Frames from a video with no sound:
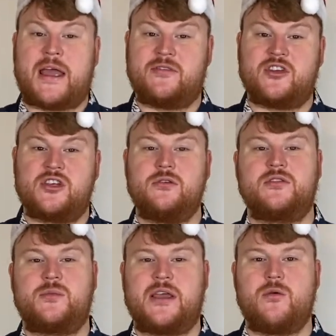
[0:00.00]
the tune to
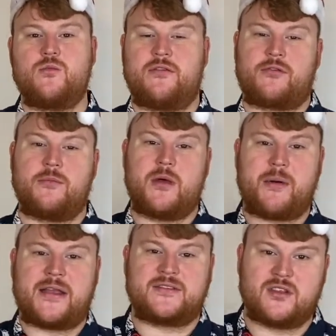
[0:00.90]
begin with from the
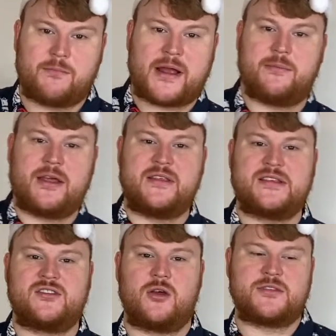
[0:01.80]
band. So the band play these
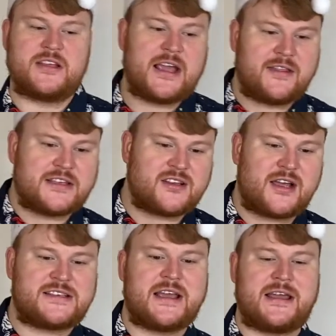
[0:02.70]
stops, and you get these nice
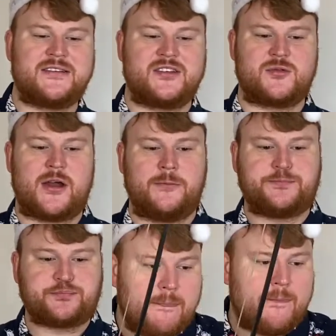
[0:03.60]
hits as well.
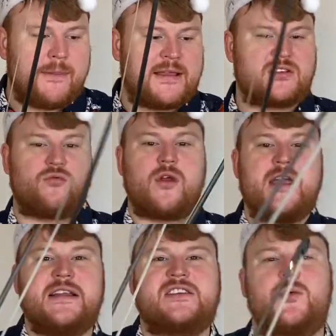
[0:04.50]
It's a really
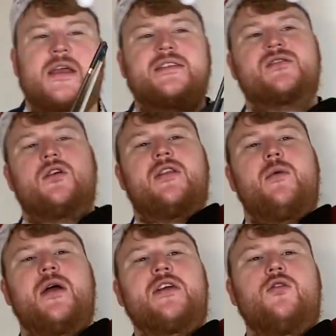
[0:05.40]
swinging song, and then when
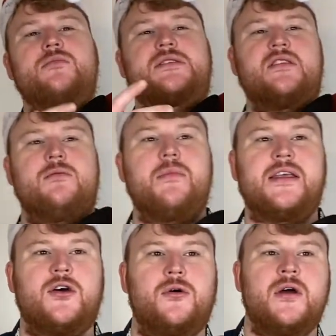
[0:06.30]
it comes to the
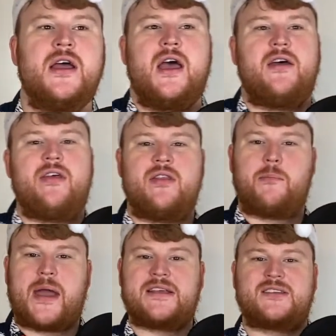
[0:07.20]
middle, and then the
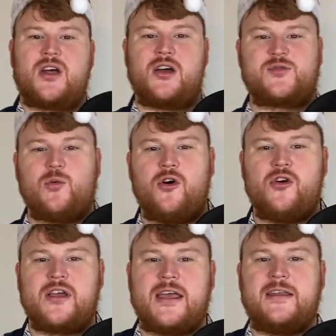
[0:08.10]
bass starts
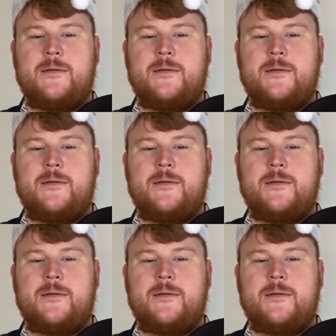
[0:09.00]
walking,